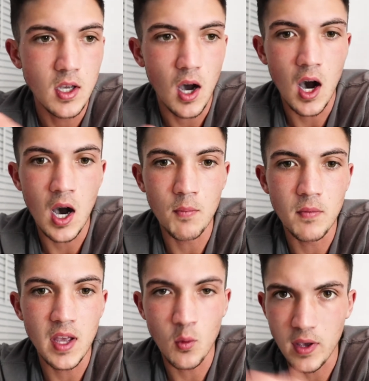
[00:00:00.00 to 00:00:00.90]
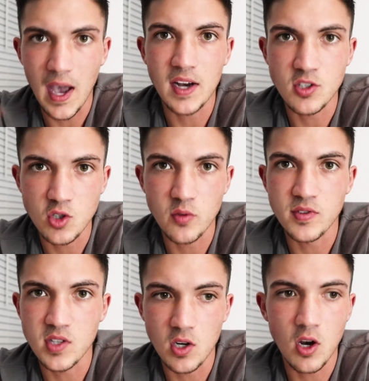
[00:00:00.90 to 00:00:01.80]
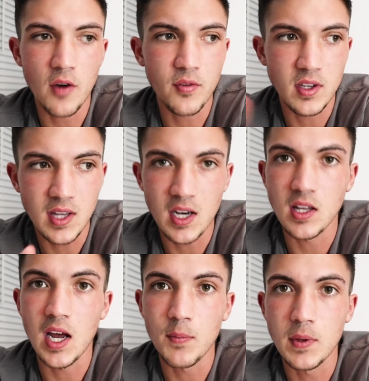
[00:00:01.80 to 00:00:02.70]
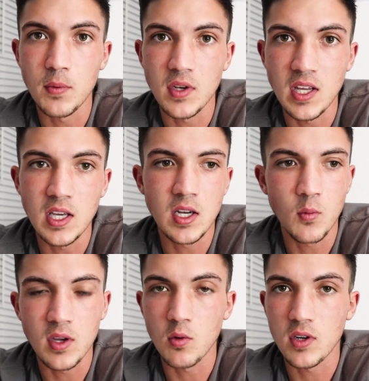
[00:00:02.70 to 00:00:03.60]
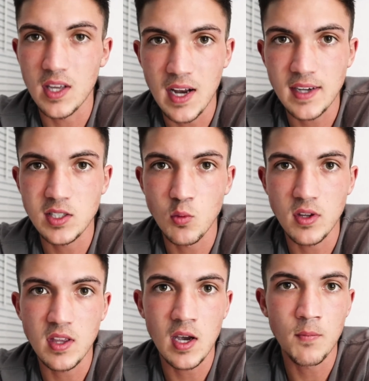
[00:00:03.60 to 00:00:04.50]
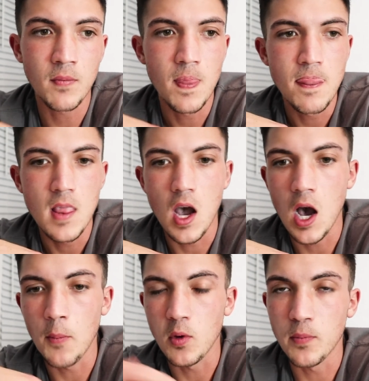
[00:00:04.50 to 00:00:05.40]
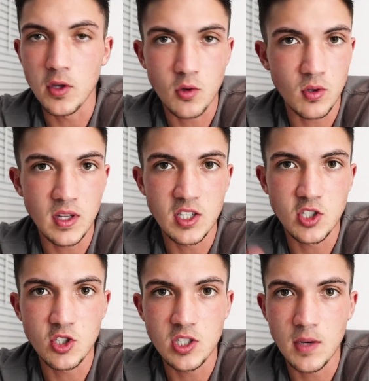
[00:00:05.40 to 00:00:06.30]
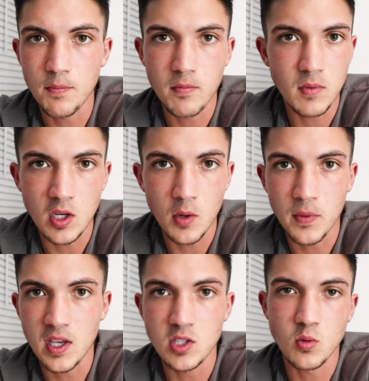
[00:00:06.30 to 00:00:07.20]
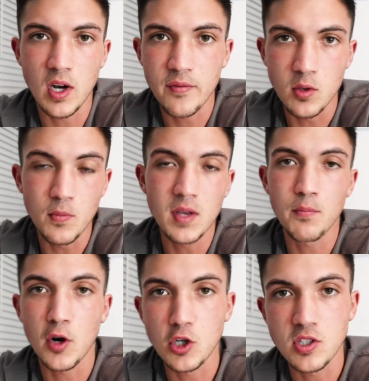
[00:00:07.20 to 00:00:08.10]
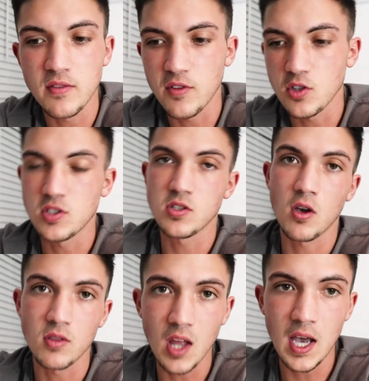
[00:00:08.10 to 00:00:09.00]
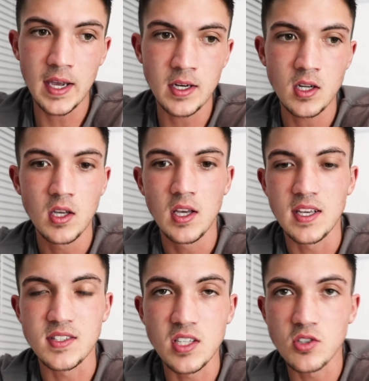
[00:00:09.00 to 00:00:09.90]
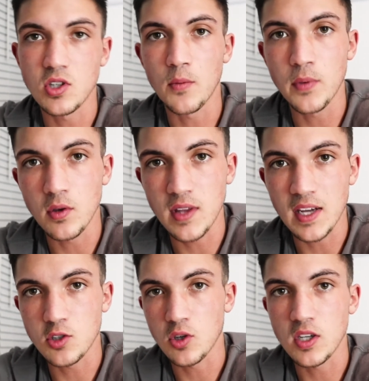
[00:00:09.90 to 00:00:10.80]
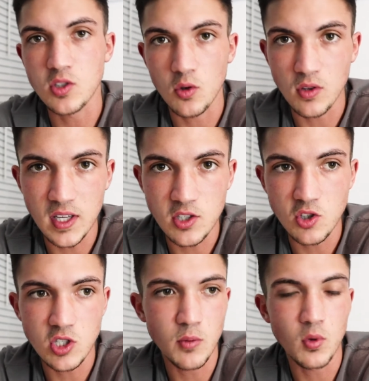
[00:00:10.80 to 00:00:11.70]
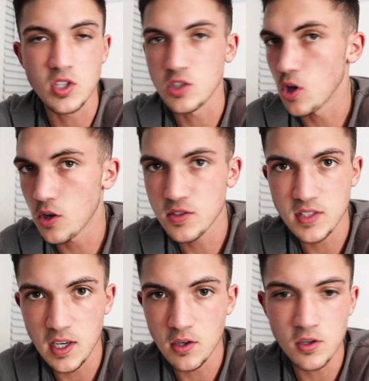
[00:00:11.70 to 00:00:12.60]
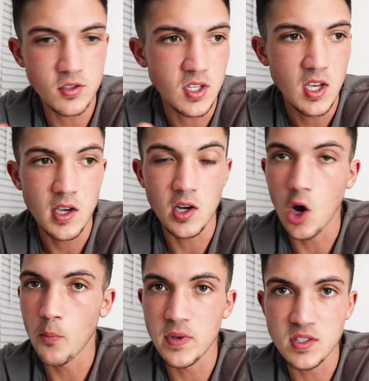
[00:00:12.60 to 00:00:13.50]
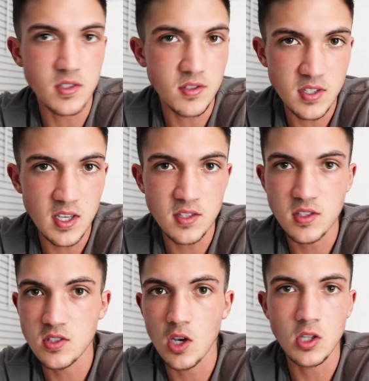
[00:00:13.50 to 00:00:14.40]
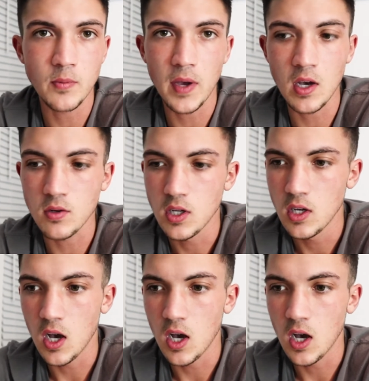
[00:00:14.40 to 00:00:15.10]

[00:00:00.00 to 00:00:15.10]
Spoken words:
and we had a service and an offering that a lot of people need, and we were connected with them. We built a relationship, because whenever you meet in person versus online, it's easier to build that trust and relationship, which is all sales and all business is. It's all about